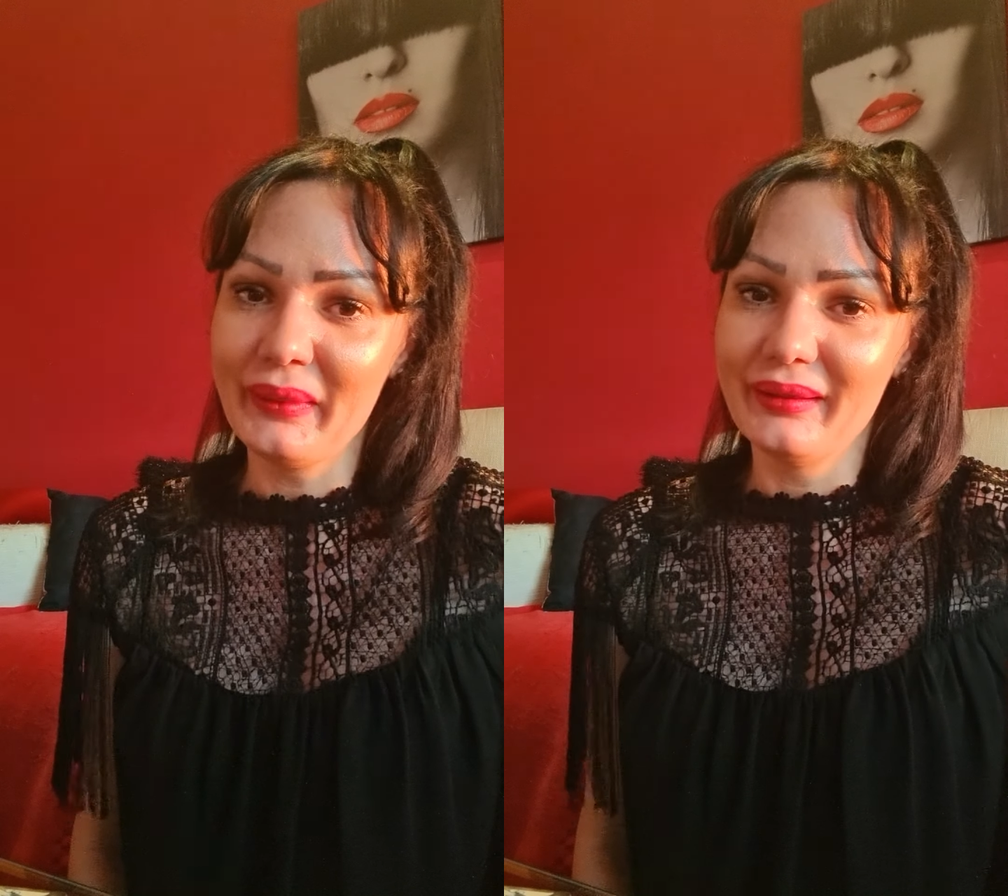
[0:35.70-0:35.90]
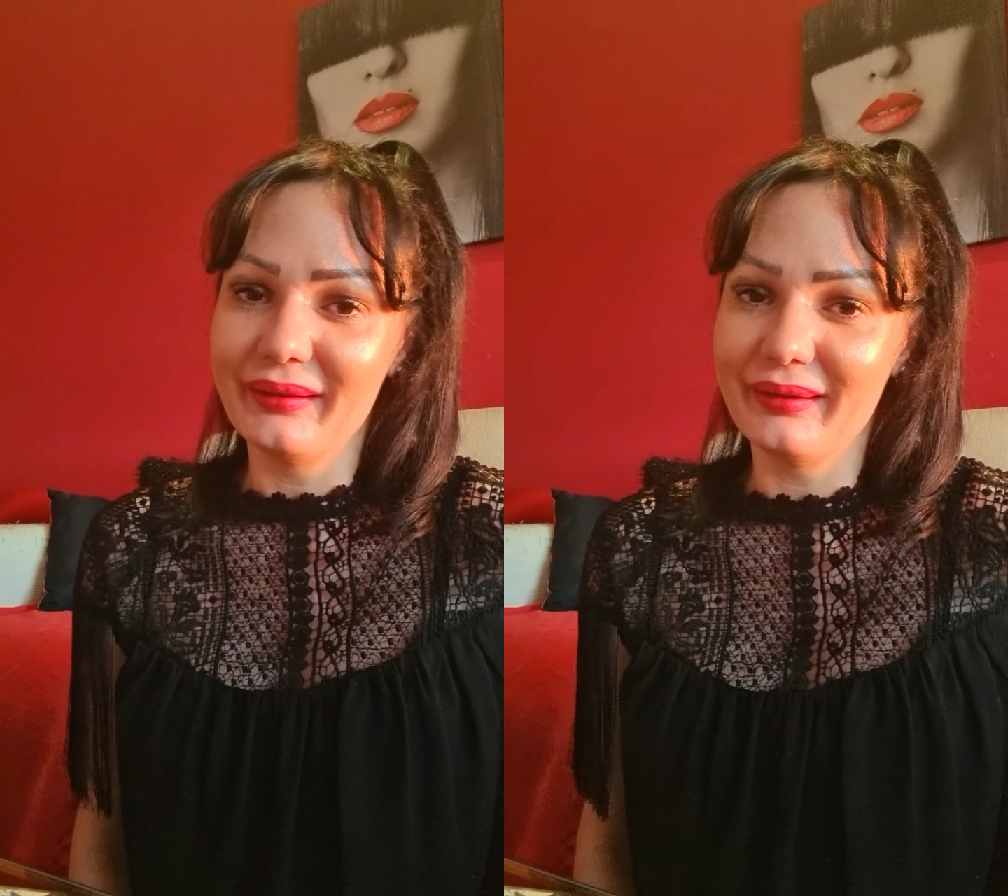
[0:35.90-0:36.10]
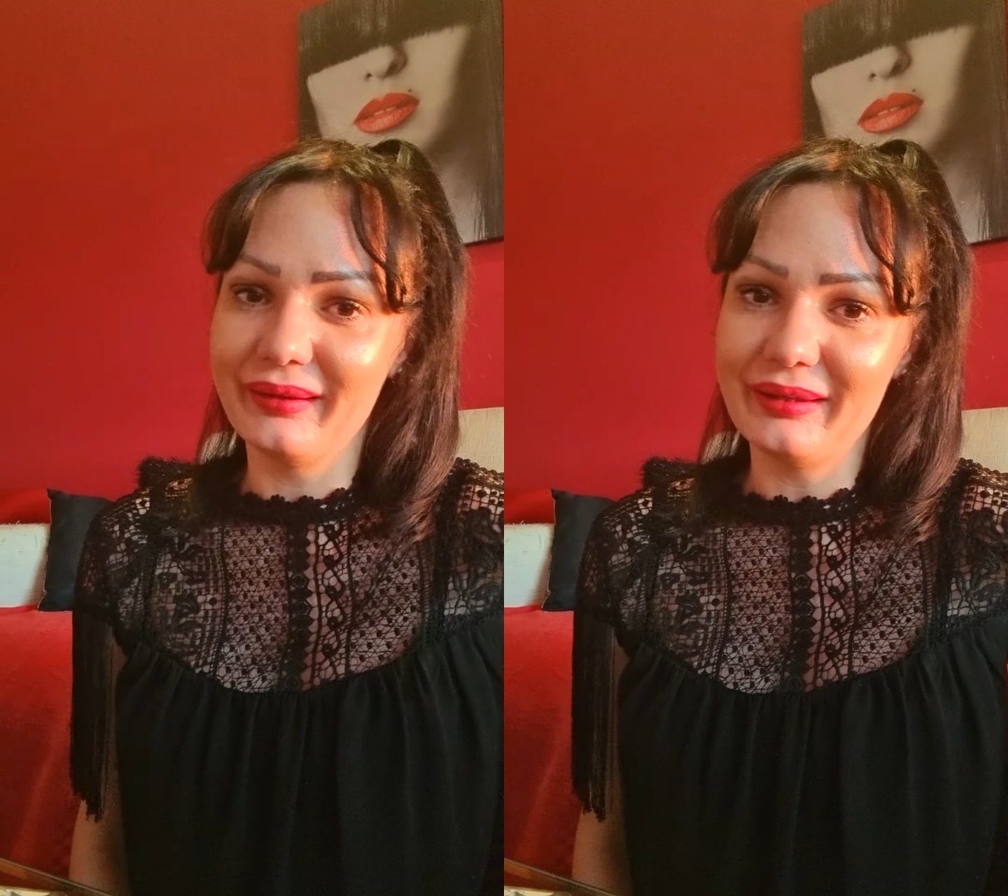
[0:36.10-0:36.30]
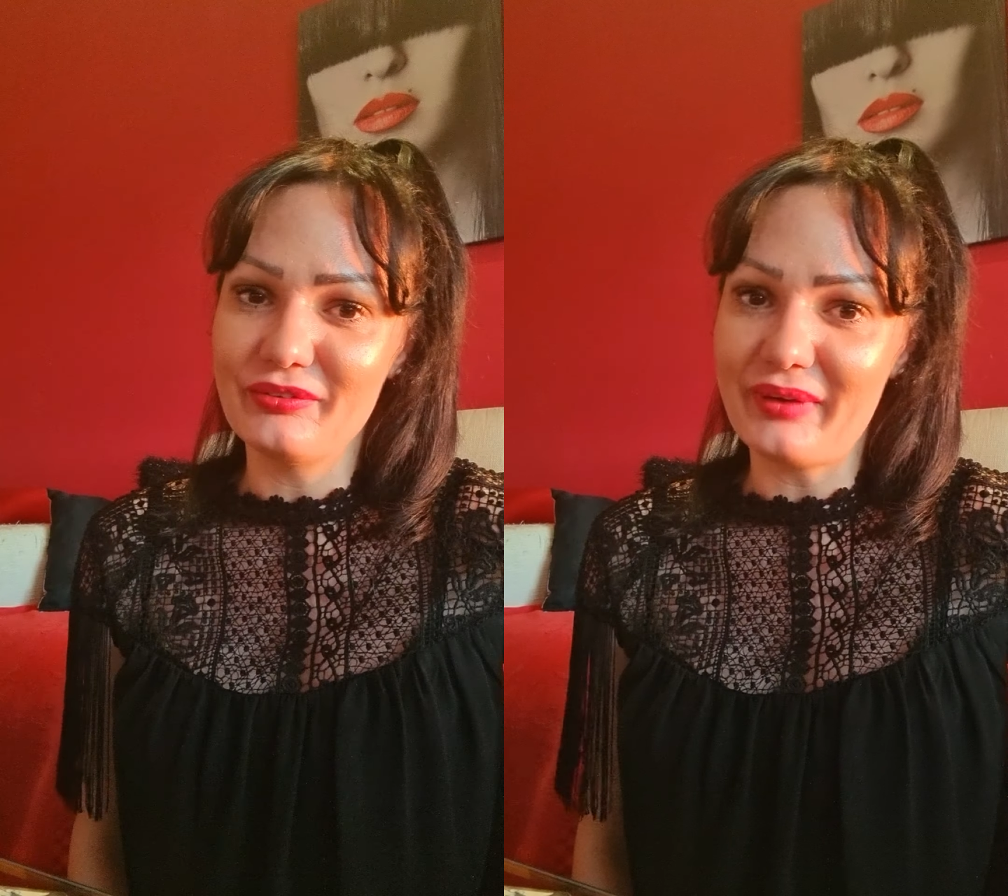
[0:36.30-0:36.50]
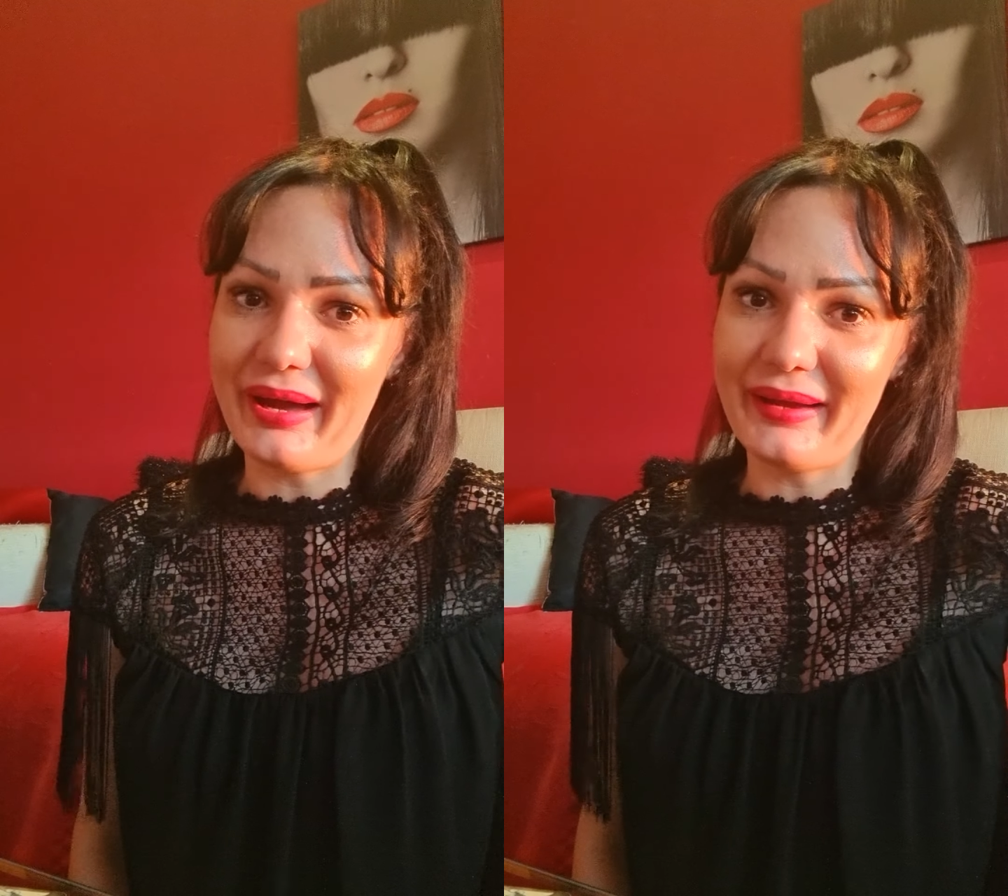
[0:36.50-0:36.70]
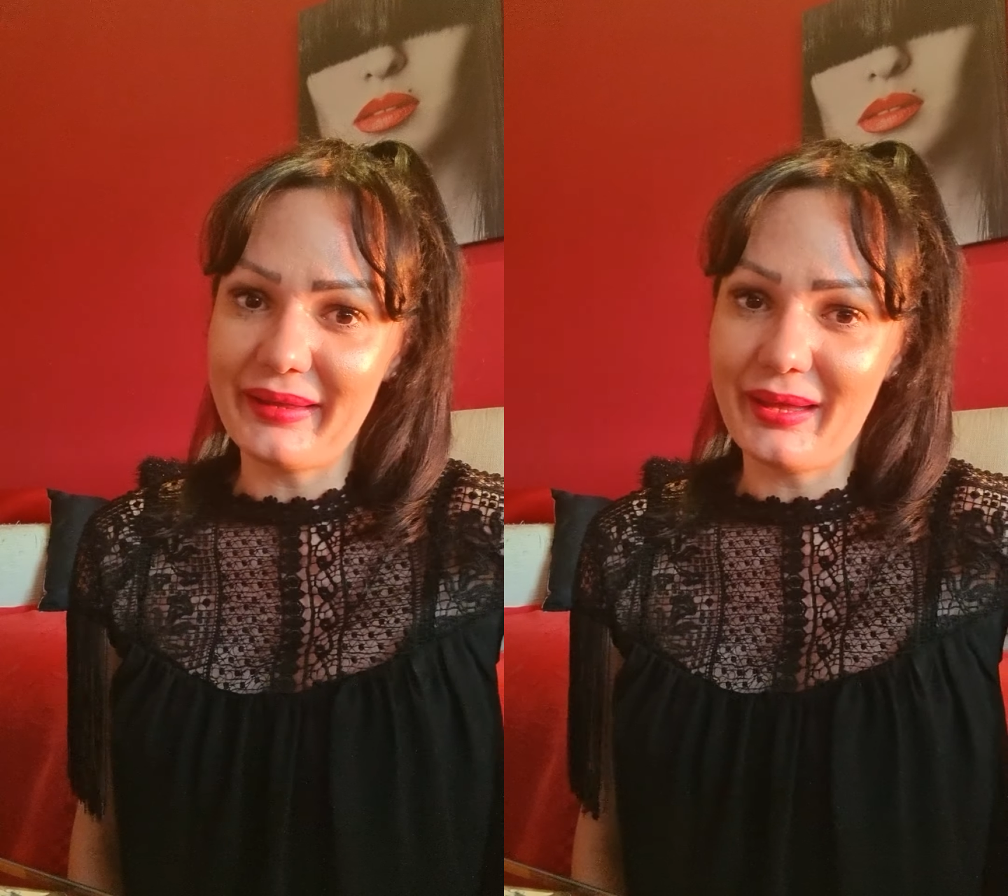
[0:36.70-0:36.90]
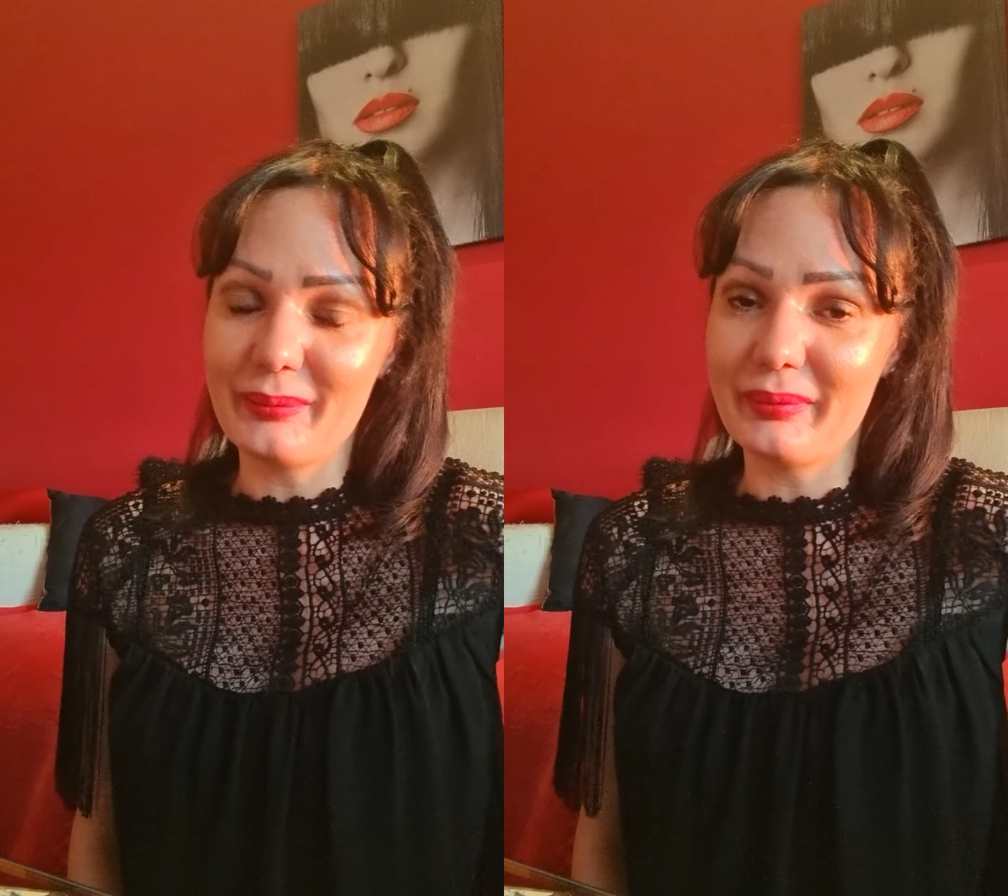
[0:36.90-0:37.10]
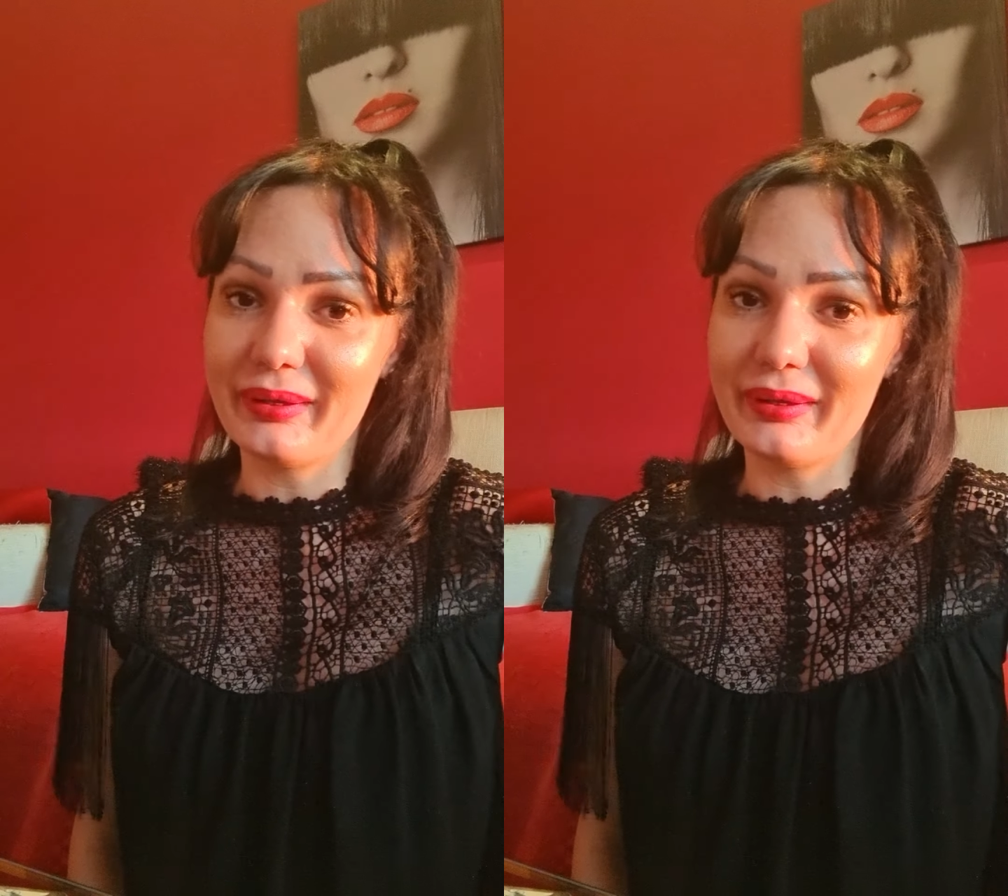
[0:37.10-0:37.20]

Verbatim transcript: uh, if I am